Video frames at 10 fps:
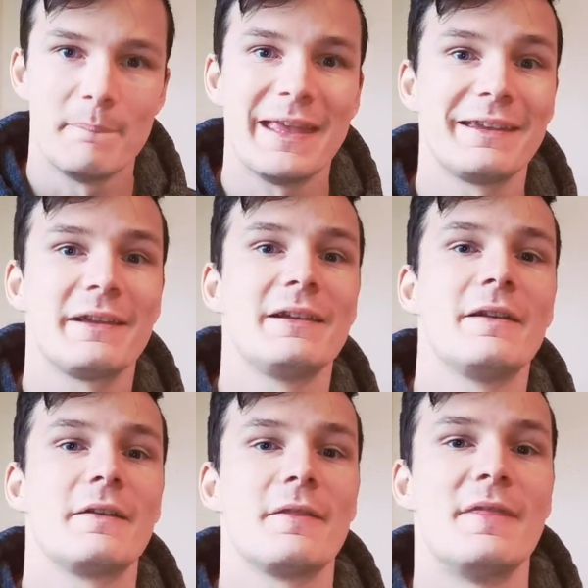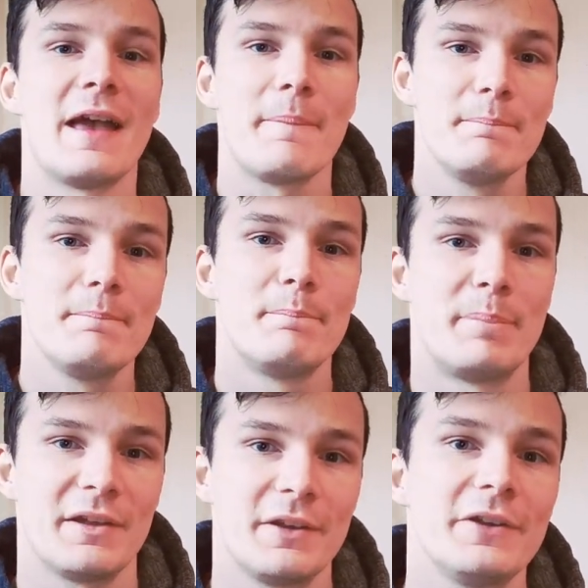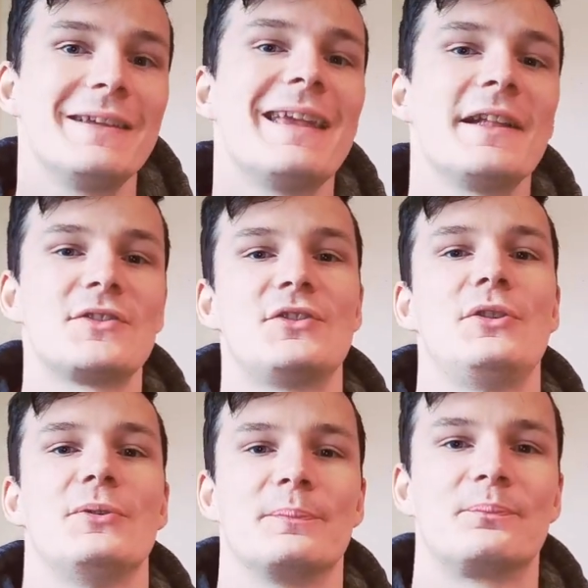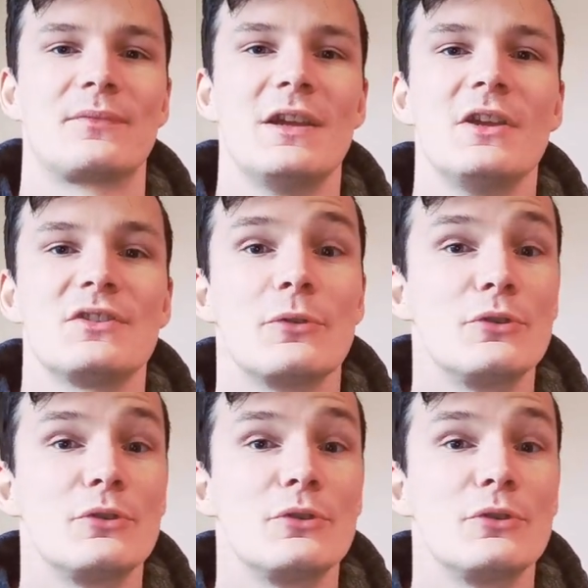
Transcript: making them better against you. So,